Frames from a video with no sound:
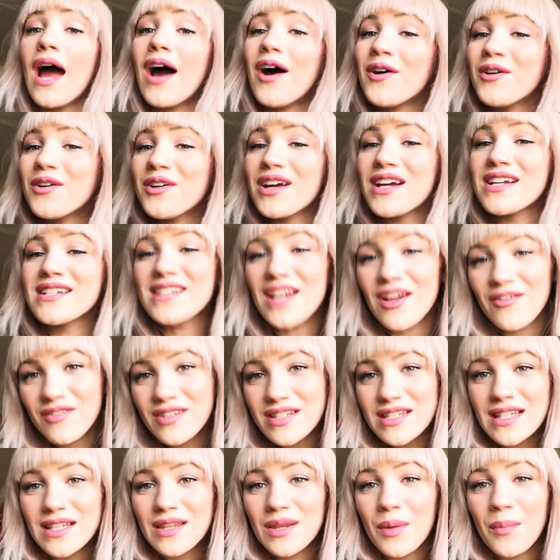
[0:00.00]
Oh, you guys
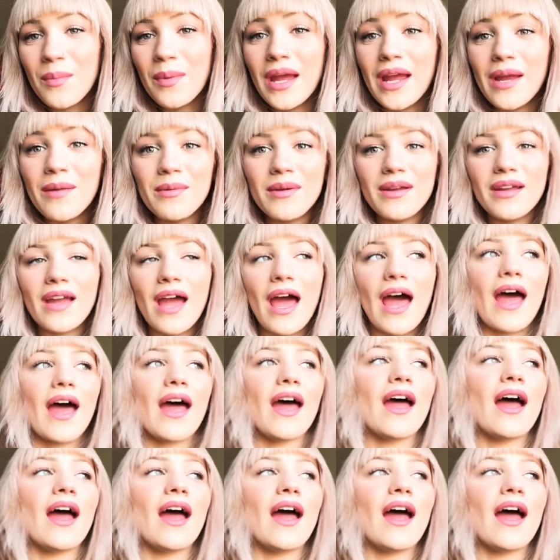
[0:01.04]
haven't seen the baby yet.